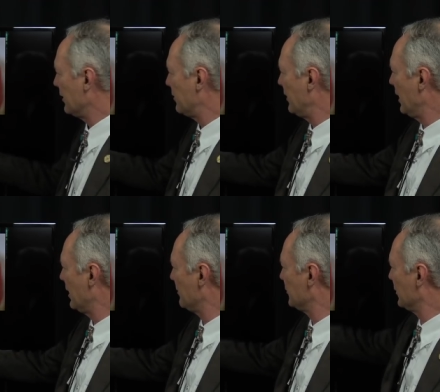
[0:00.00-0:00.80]
The
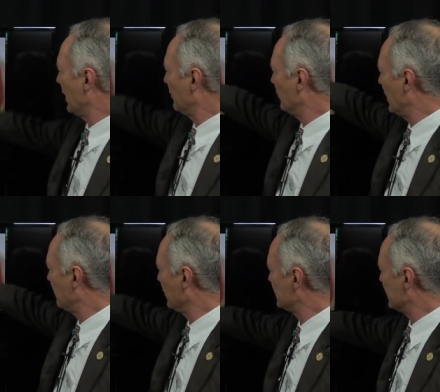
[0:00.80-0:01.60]
thumbs
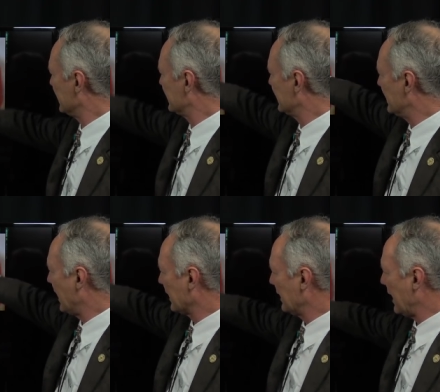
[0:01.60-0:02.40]
represent the
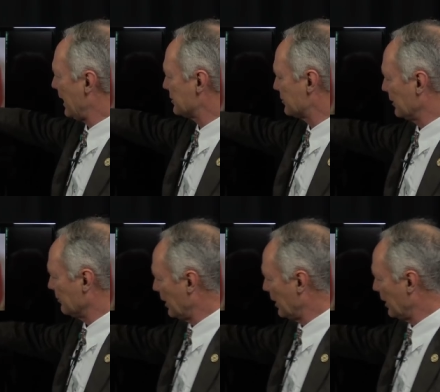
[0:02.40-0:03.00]
digastric